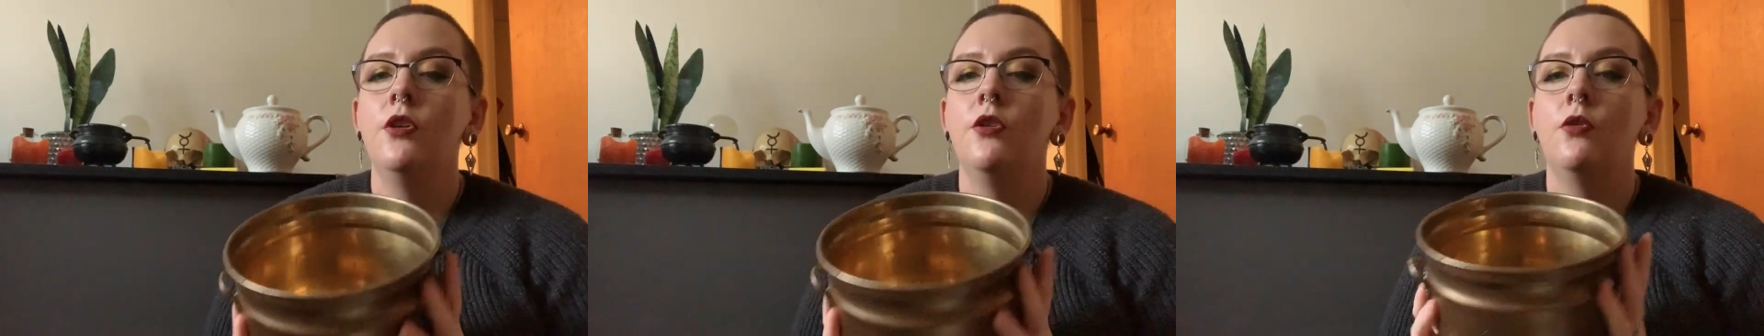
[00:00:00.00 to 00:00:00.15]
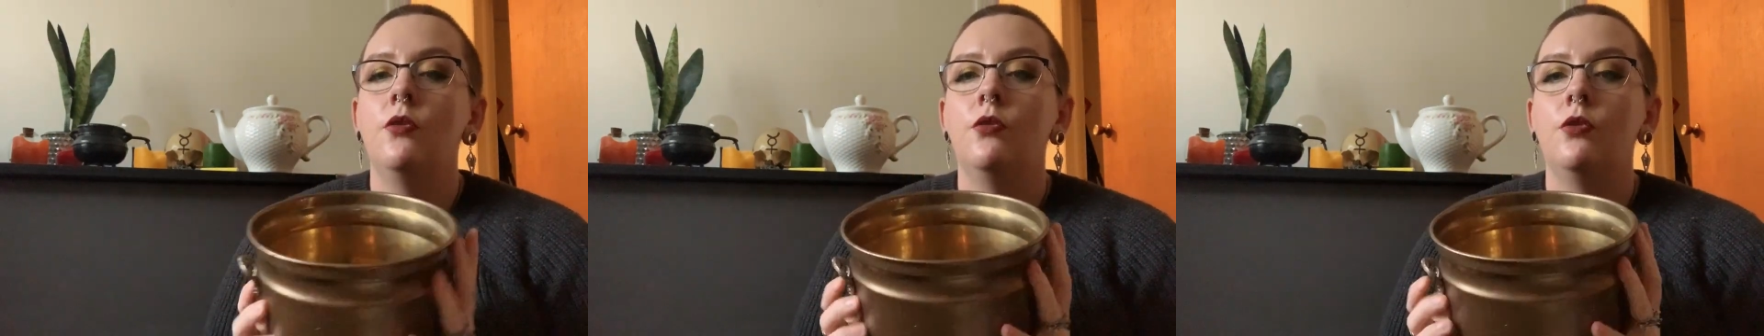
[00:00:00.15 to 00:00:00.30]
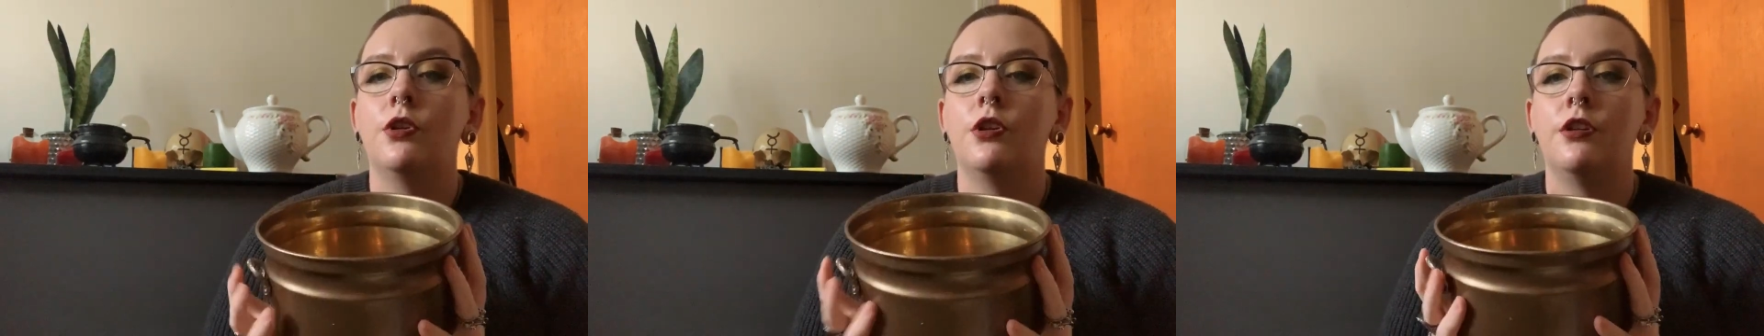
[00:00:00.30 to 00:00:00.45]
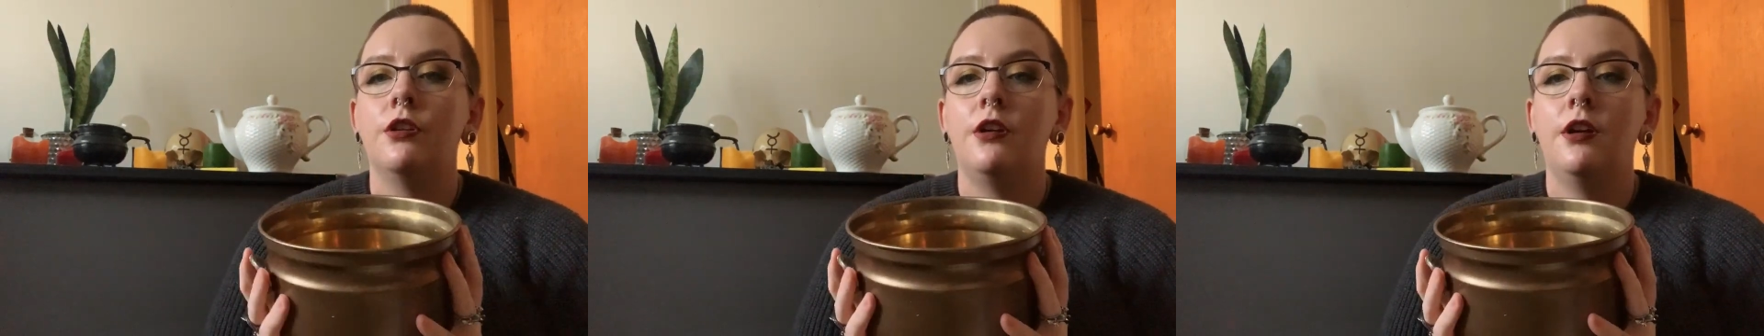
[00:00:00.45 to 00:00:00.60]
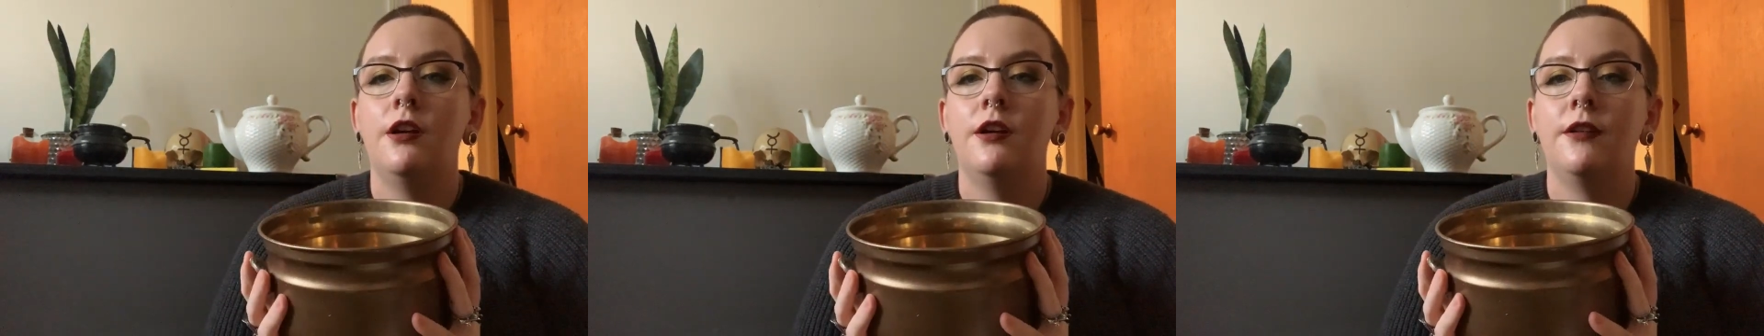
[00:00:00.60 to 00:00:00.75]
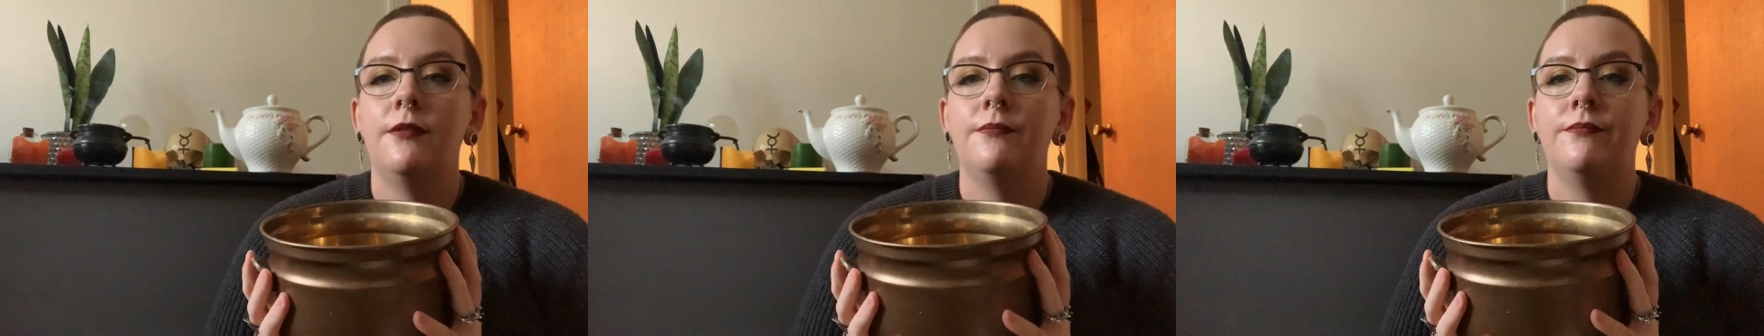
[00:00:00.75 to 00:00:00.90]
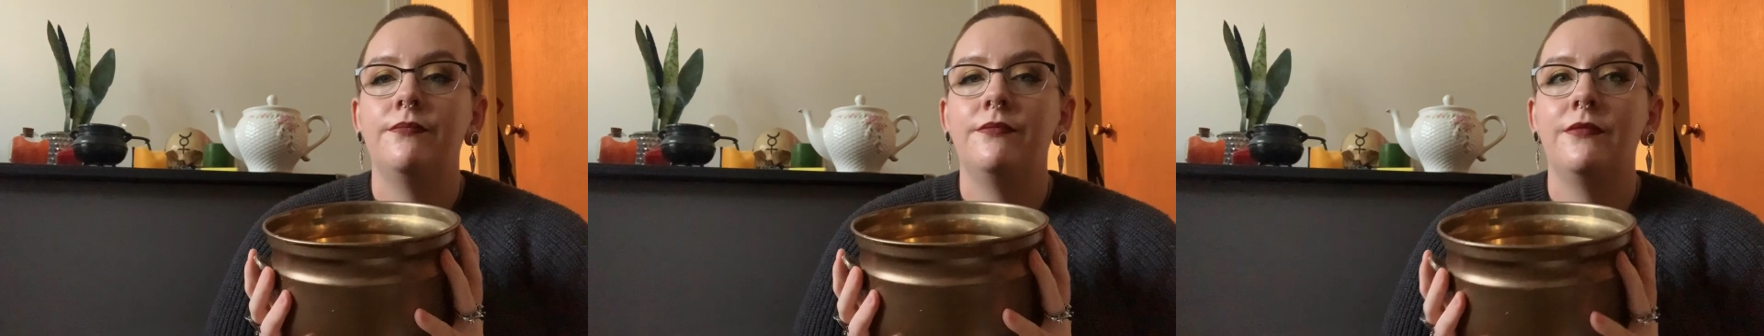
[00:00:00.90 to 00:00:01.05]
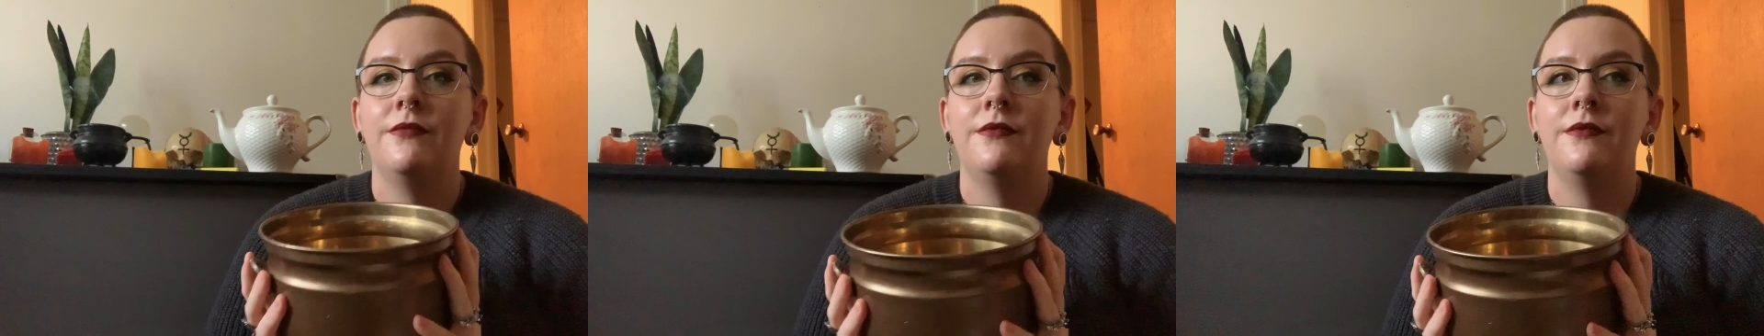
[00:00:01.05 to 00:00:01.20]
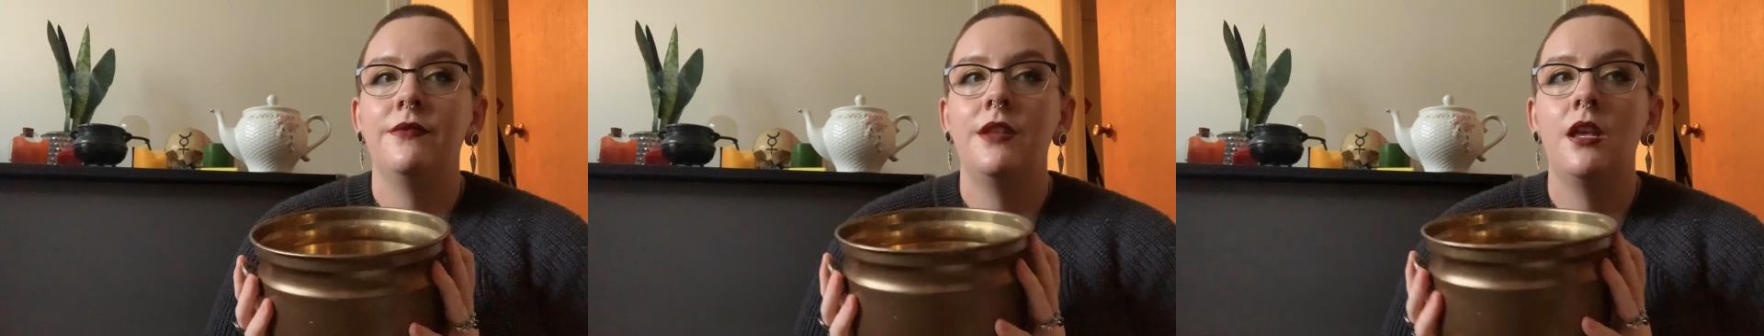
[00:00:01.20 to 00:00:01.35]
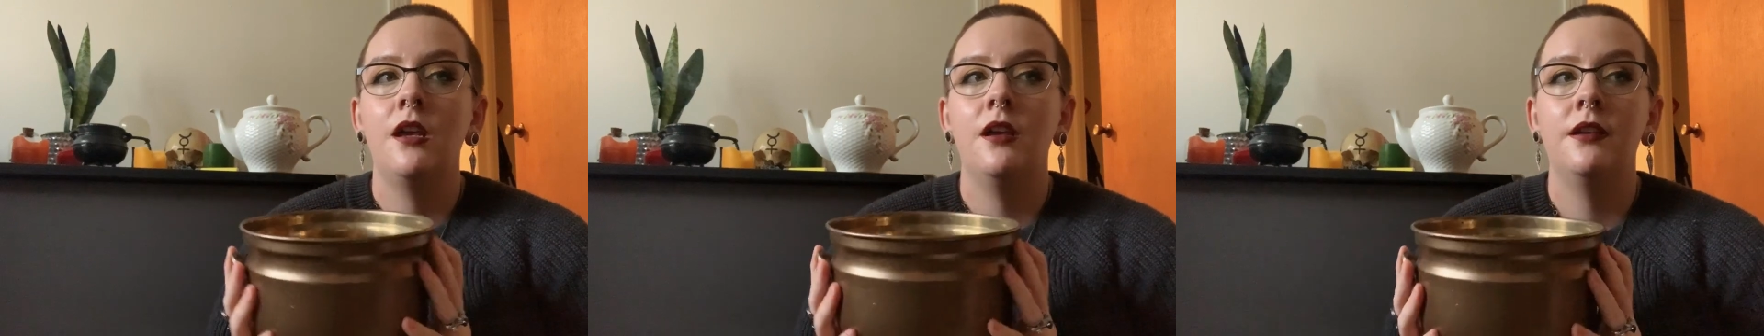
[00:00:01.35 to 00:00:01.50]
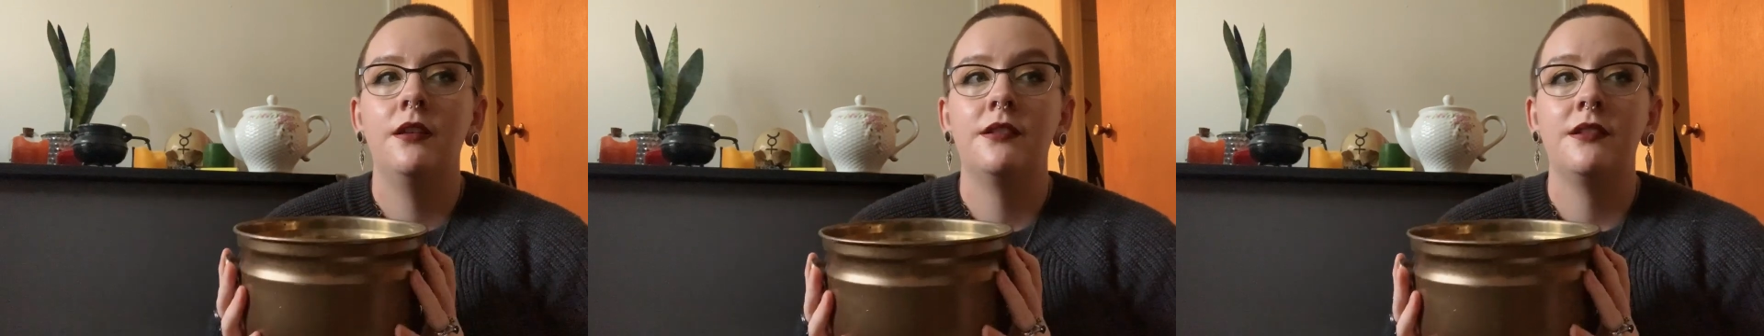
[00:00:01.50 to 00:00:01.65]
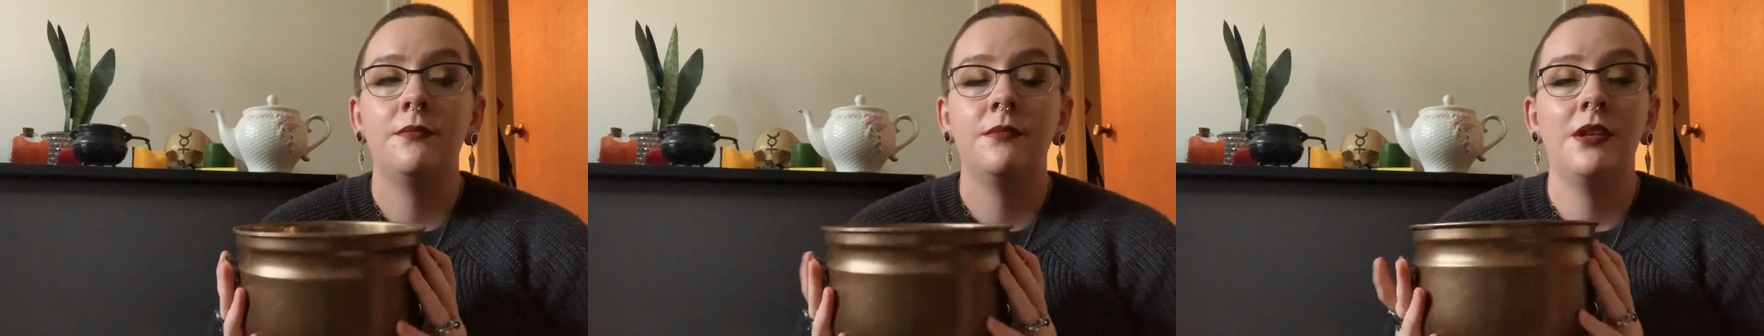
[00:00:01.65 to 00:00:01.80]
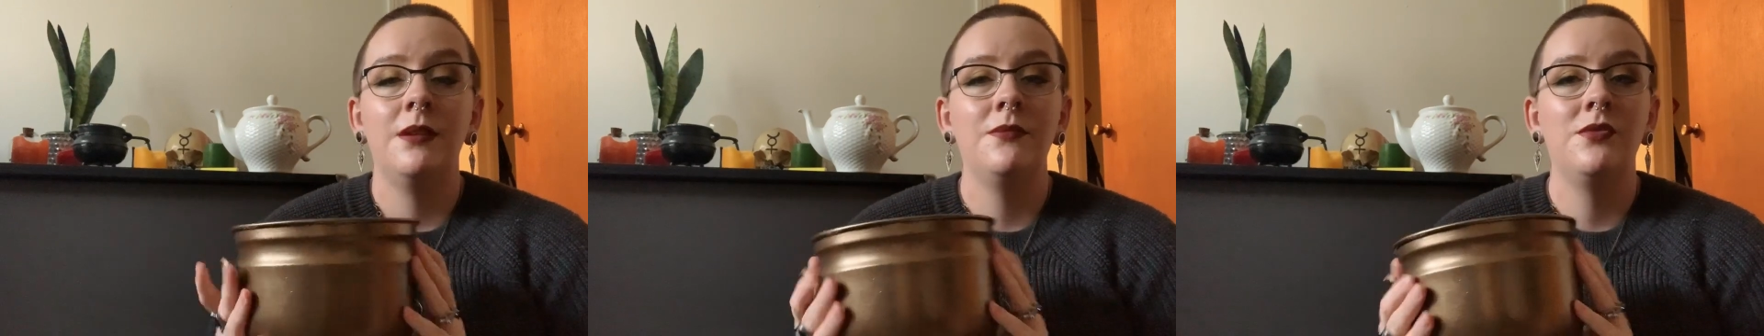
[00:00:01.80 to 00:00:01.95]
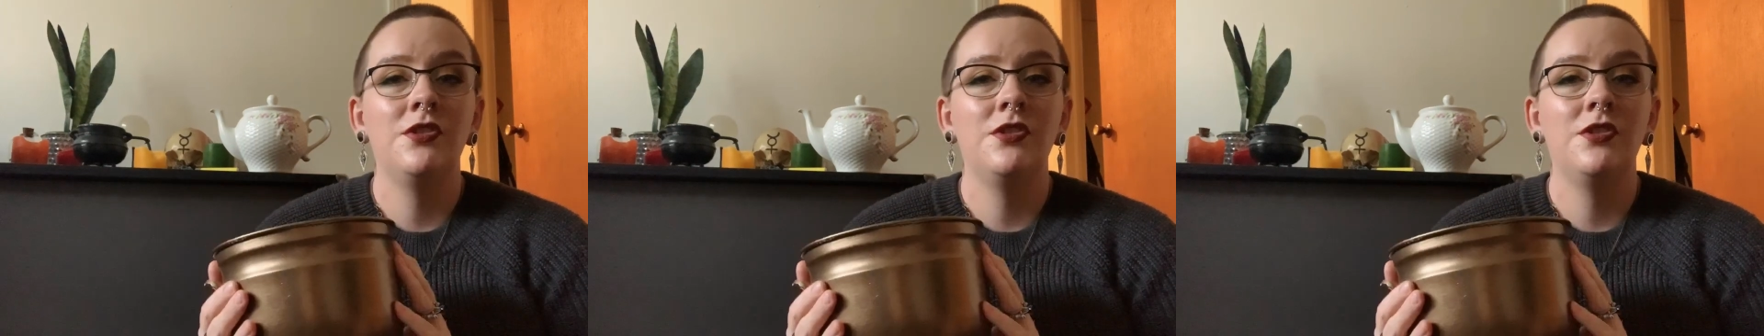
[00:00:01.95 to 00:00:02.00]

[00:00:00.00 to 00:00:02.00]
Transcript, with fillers: or um, sometimes